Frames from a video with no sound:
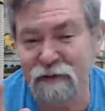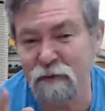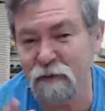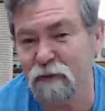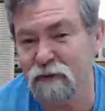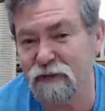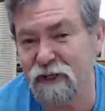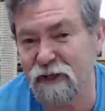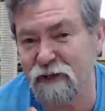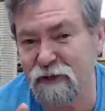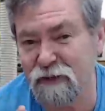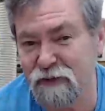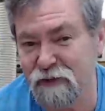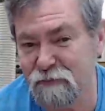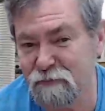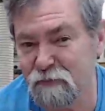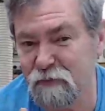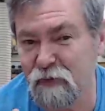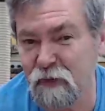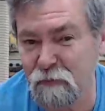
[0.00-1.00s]
it will tell you
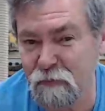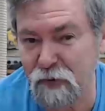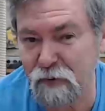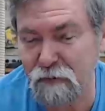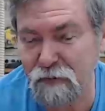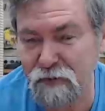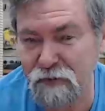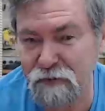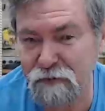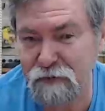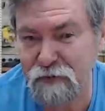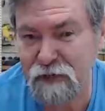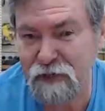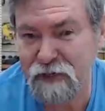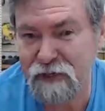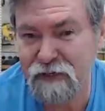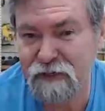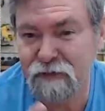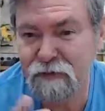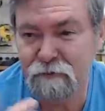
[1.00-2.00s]
the proper
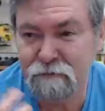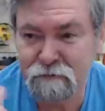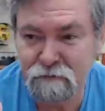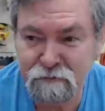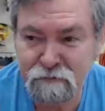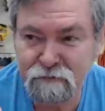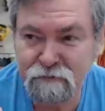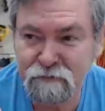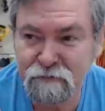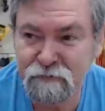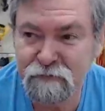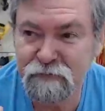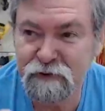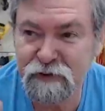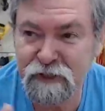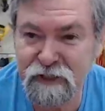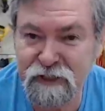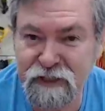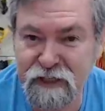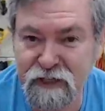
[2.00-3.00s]

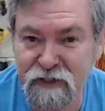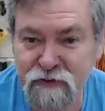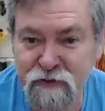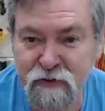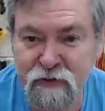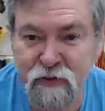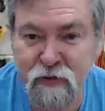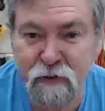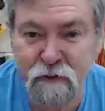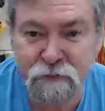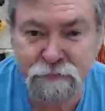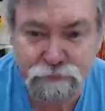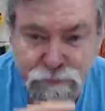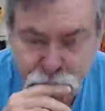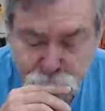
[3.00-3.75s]
details for the comp.